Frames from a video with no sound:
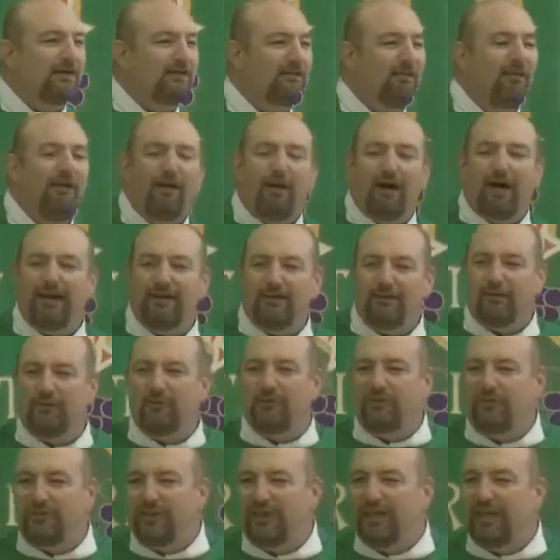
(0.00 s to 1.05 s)
God, you
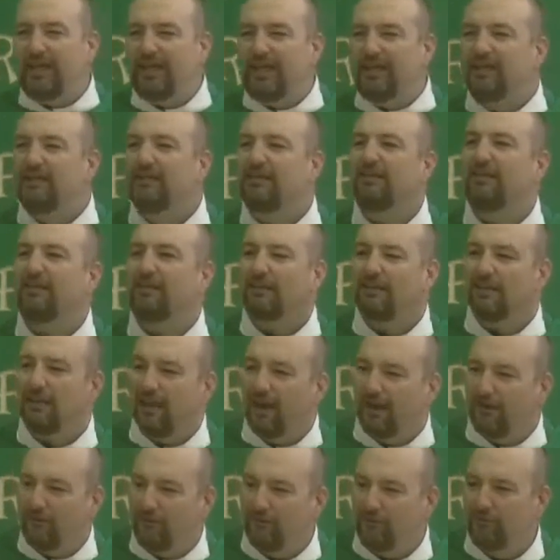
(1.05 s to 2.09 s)
see,
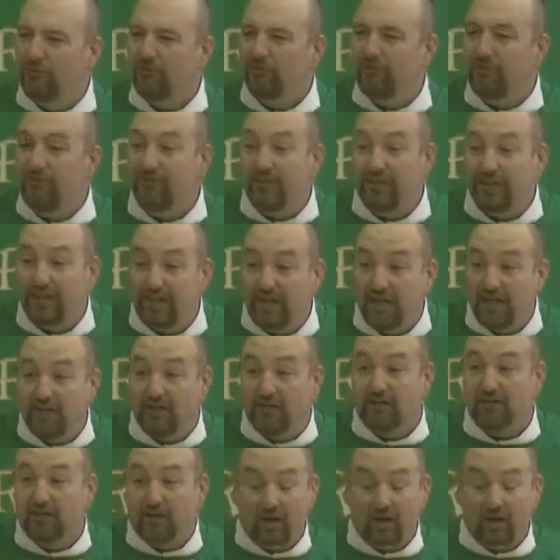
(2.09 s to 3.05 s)
loves to hear